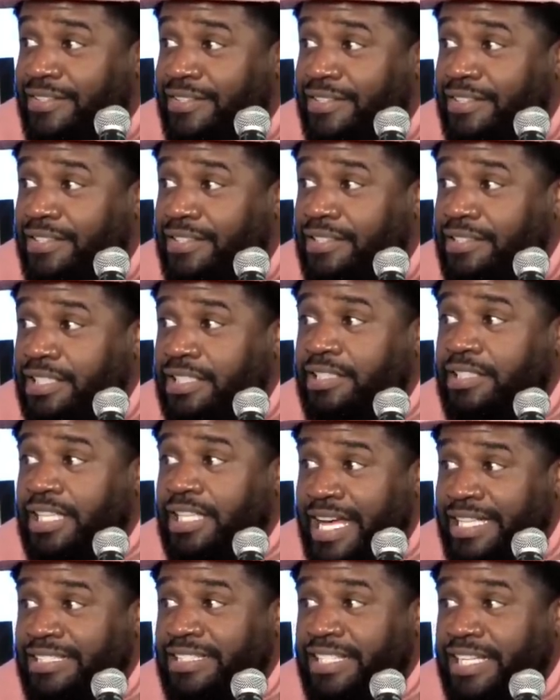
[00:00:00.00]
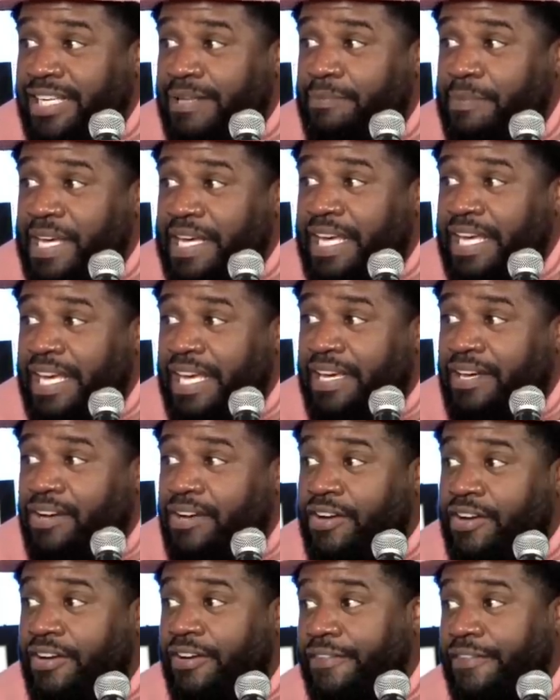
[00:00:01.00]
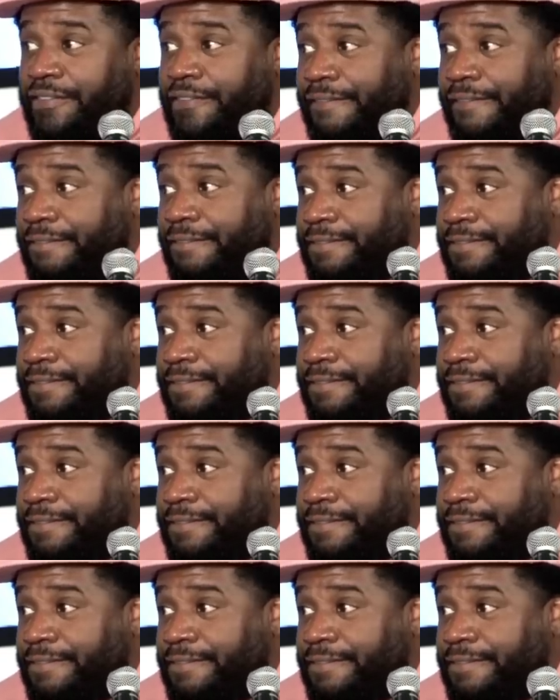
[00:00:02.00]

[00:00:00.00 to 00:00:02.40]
Uh, uh-huh, uh-uh. light skinned big no. head girl. Oh, it